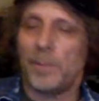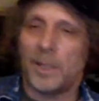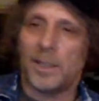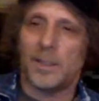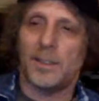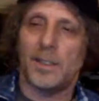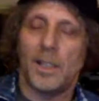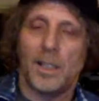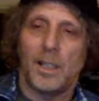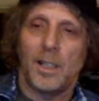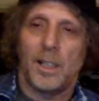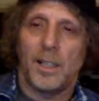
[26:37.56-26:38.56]
because
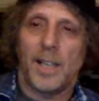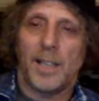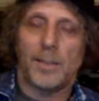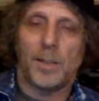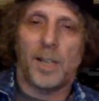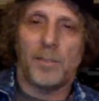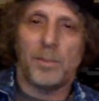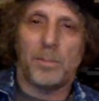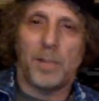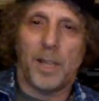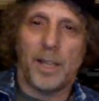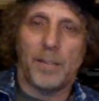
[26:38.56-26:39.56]
that's what I've been
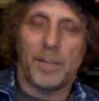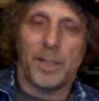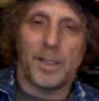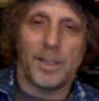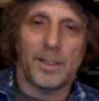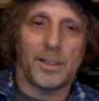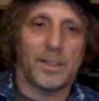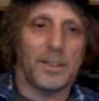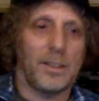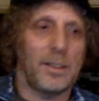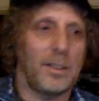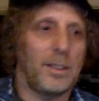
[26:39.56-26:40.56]
playing, because
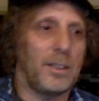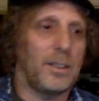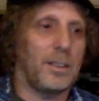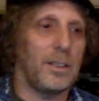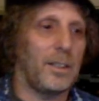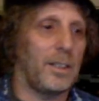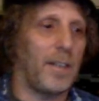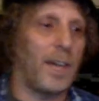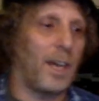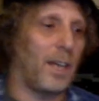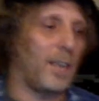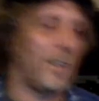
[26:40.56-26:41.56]

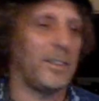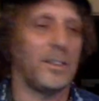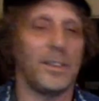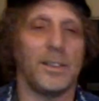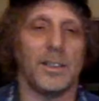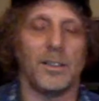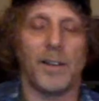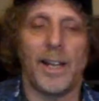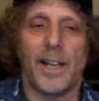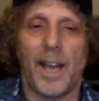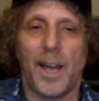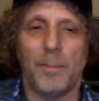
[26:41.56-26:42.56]
yeah, it's just a
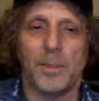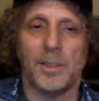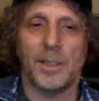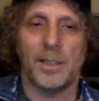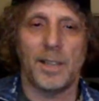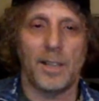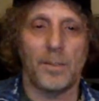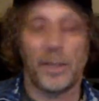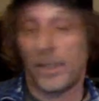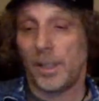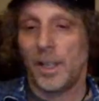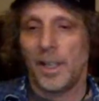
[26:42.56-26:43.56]
great amp to sit down
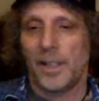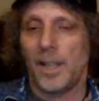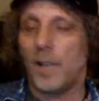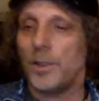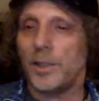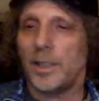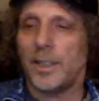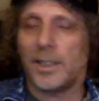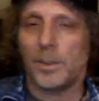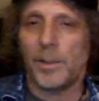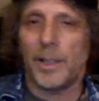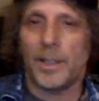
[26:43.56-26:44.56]
with. The other thing
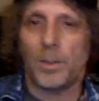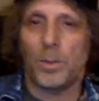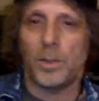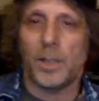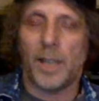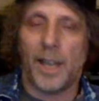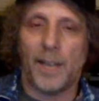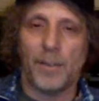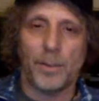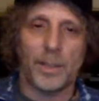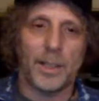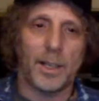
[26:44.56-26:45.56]
that's really cool that I
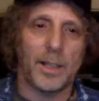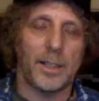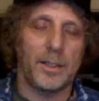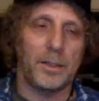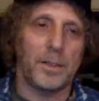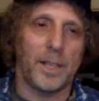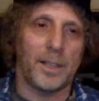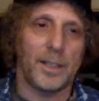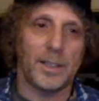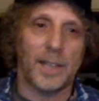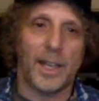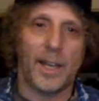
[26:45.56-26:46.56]
haven't really got into yet,
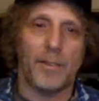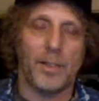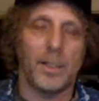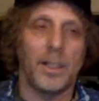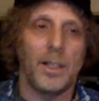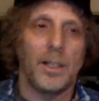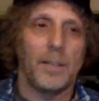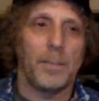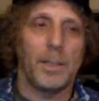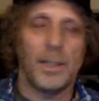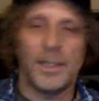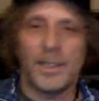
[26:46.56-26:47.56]
because I haven't
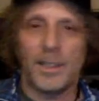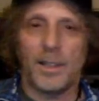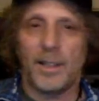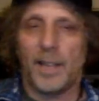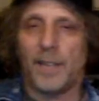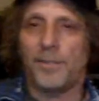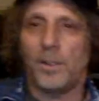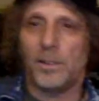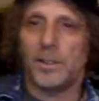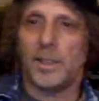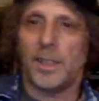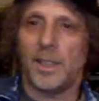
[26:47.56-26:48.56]
been listening on
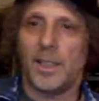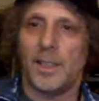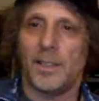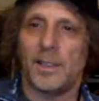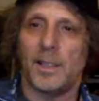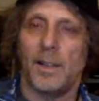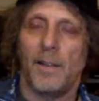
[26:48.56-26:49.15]
headphones, is